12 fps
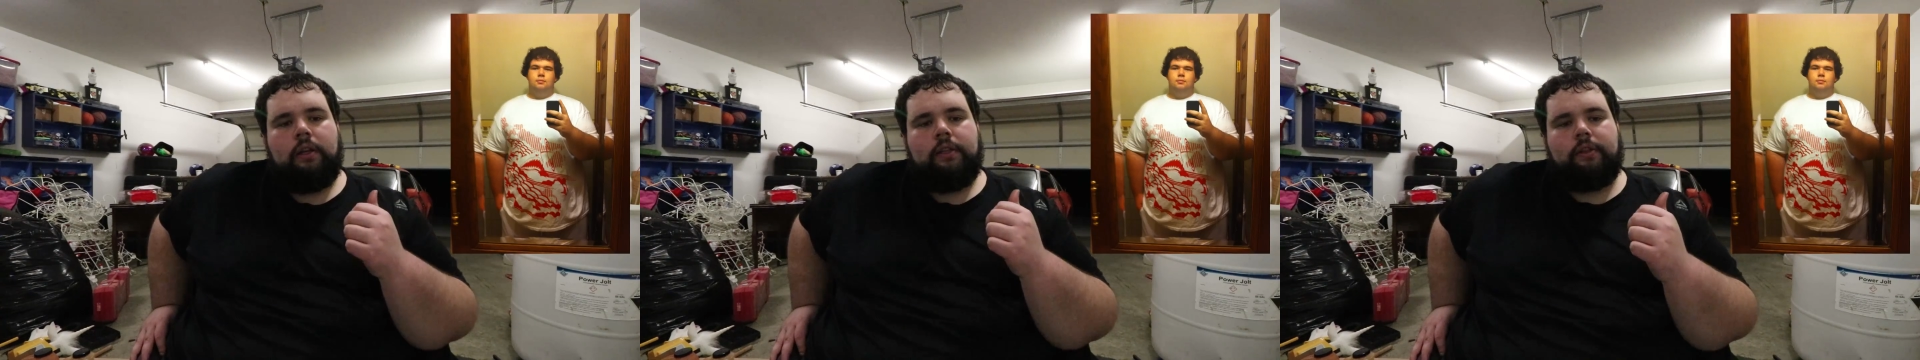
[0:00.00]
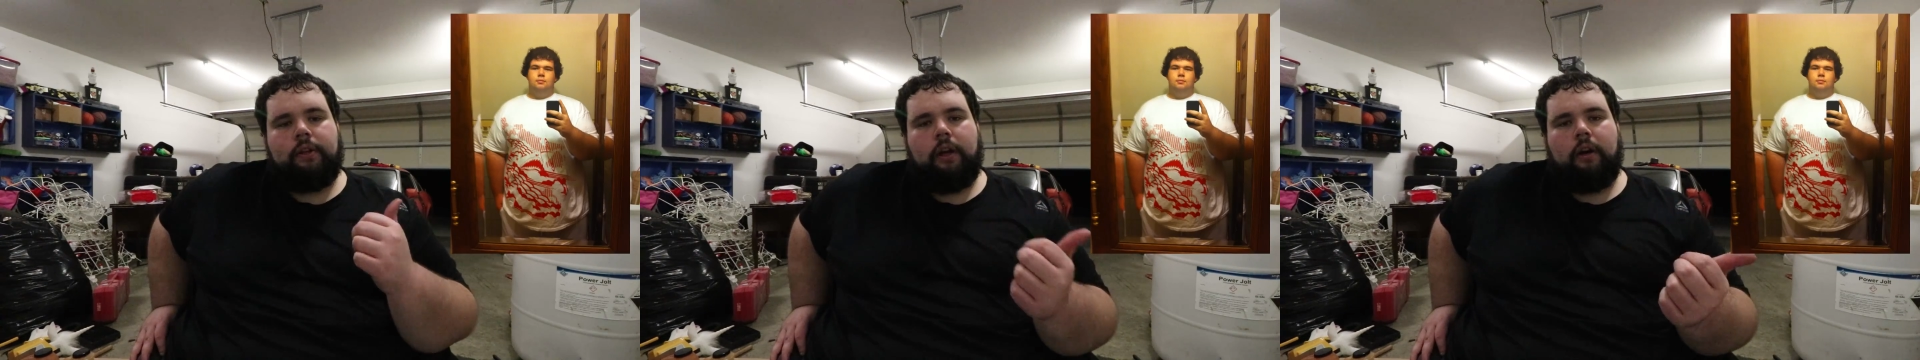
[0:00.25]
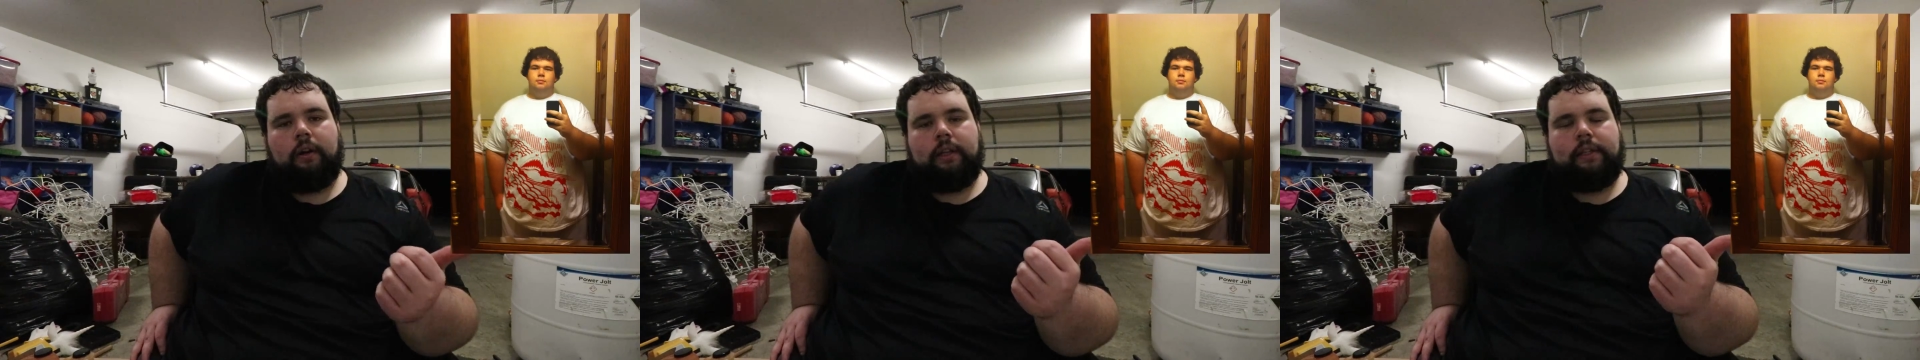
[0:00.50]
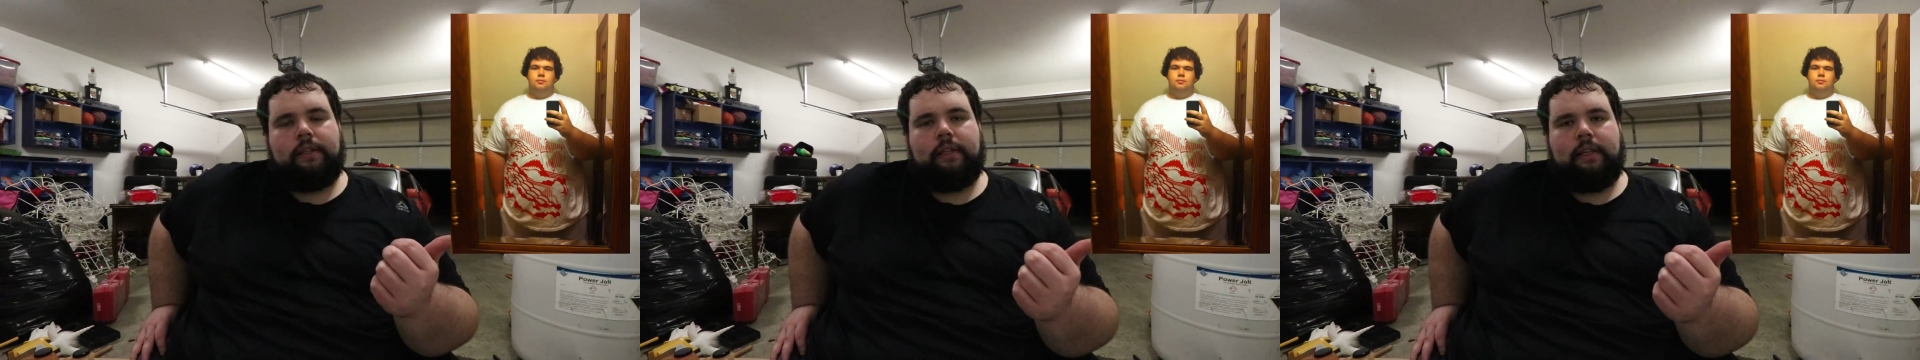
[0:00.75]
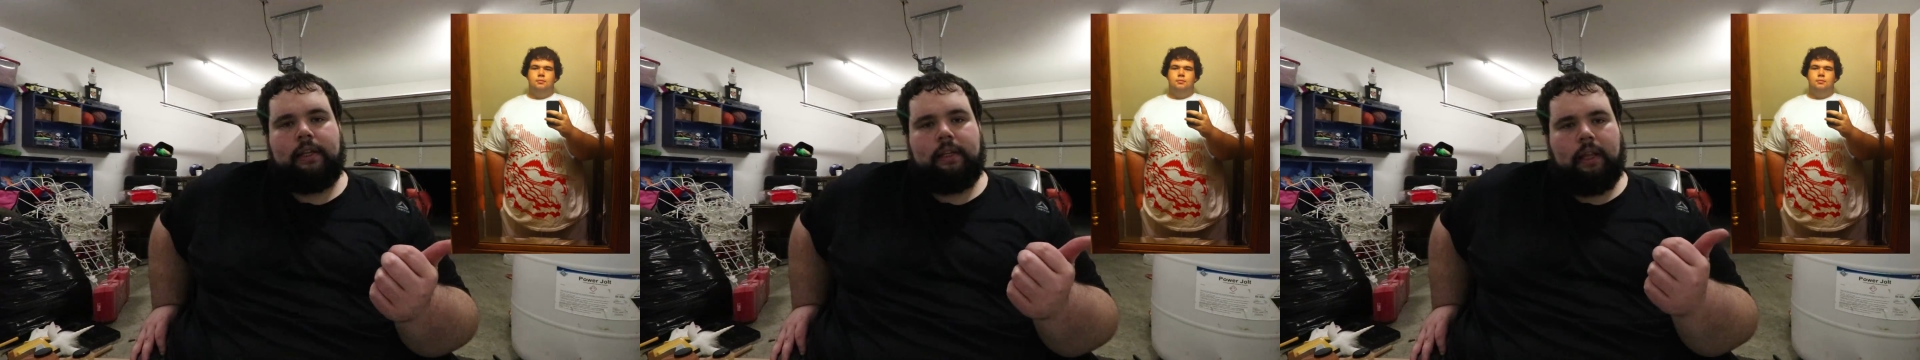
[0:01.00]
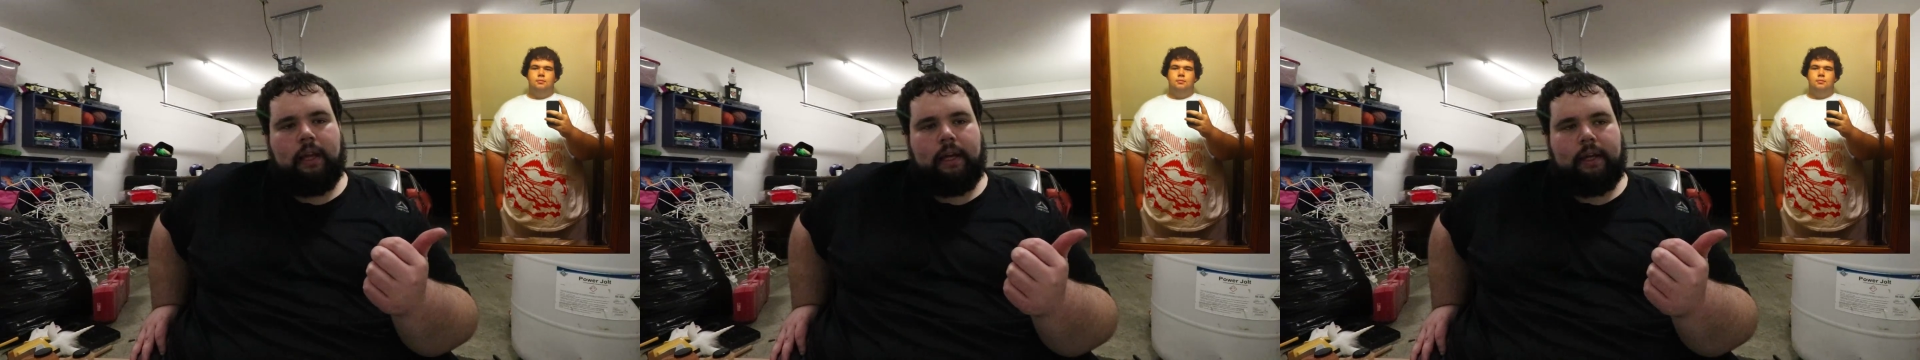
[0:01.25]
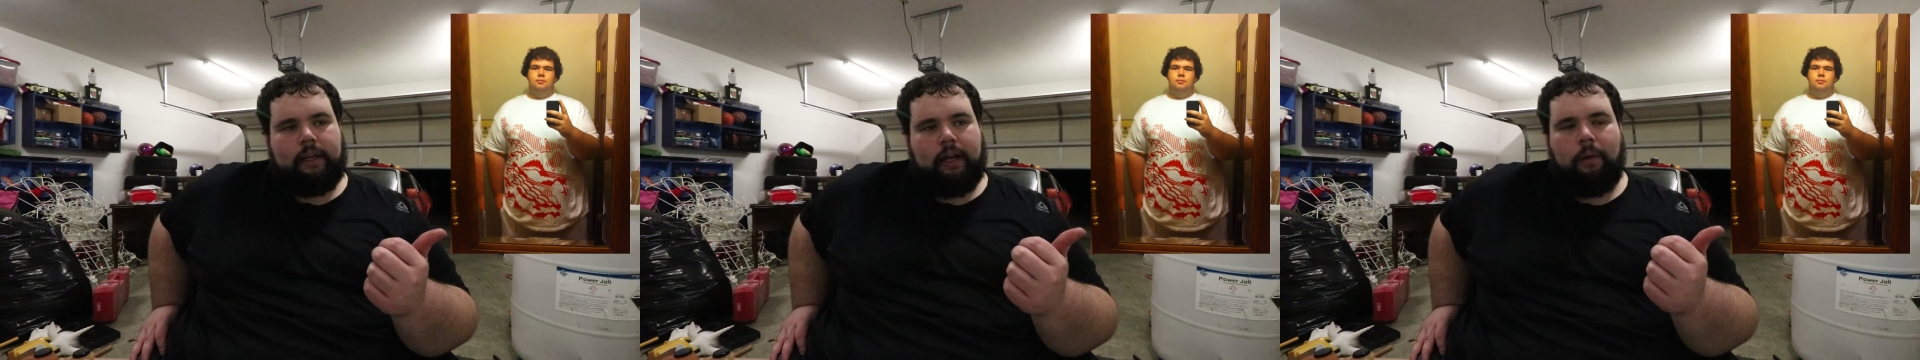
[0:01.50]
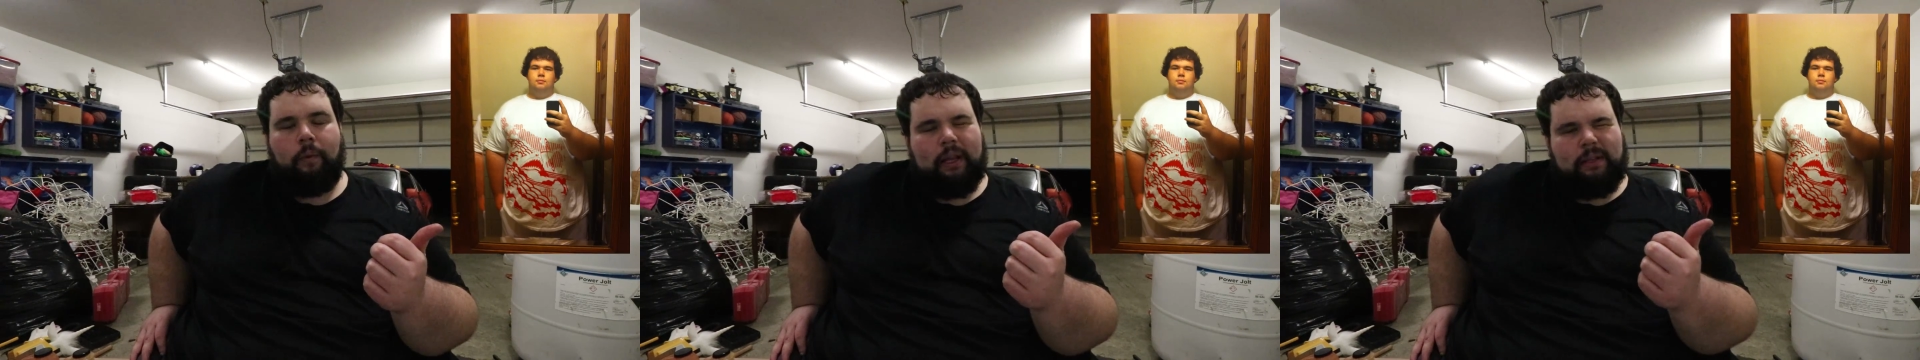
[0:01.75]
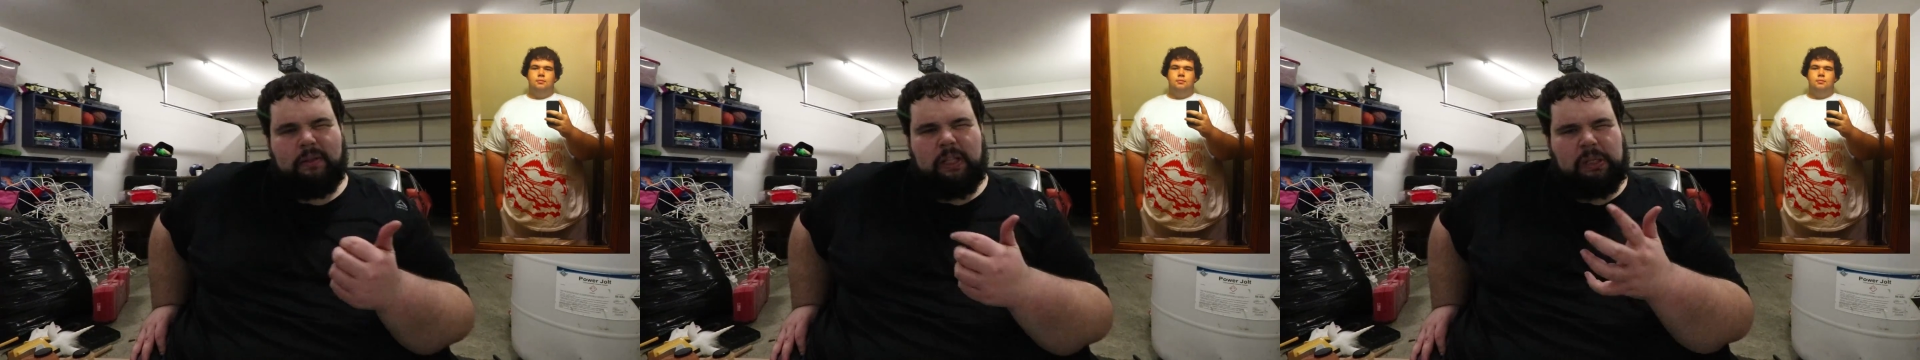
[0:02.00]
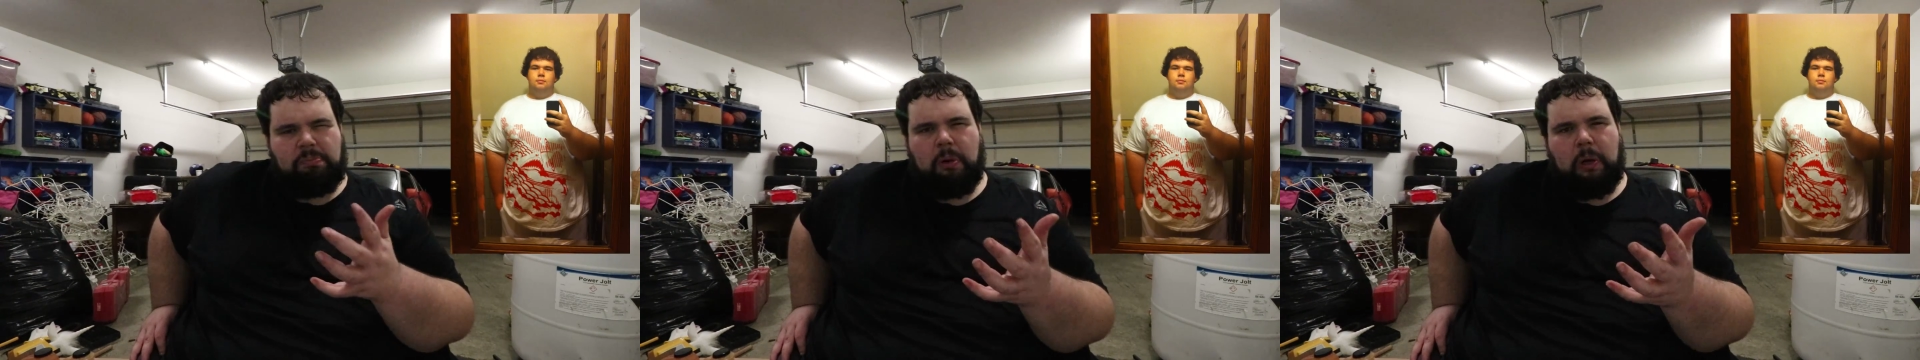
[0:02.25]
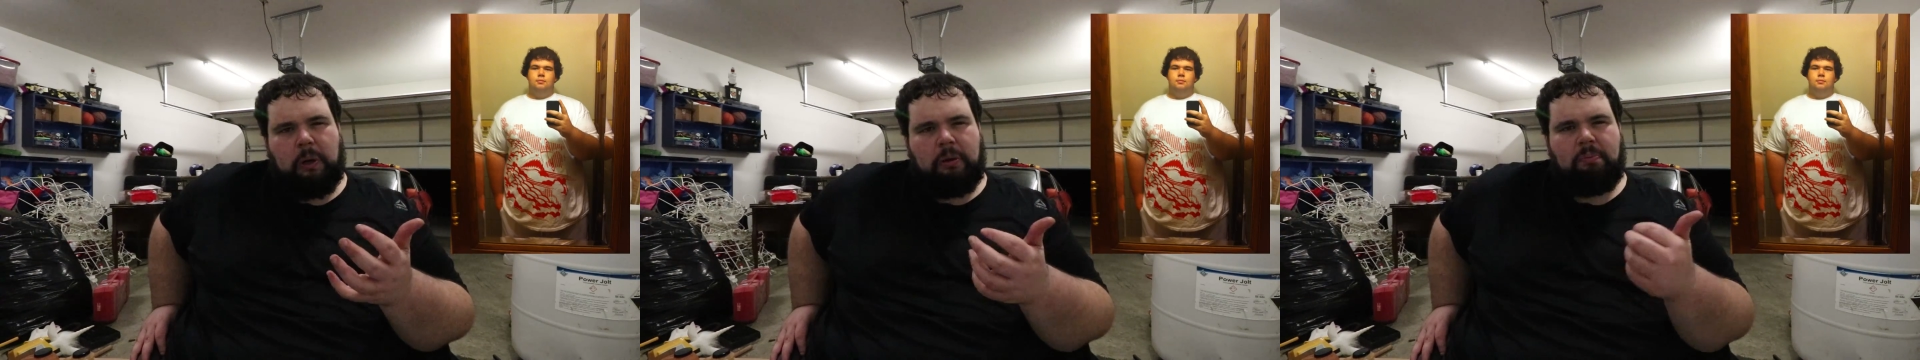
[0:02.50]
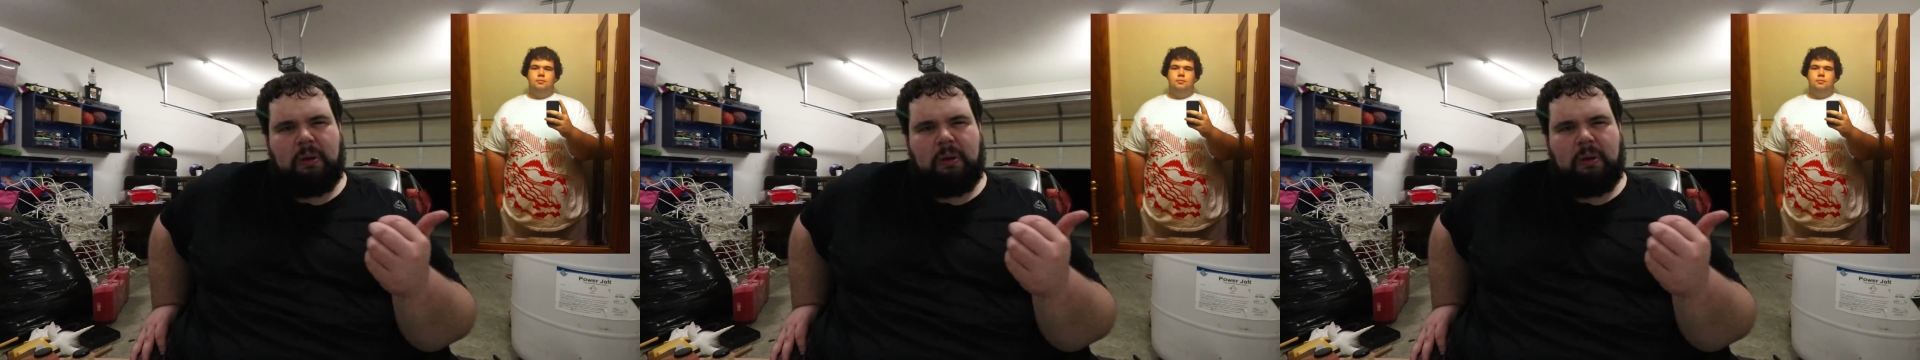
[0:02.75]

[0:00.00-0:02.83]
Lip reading: so y'all can see, like, I wasn't small,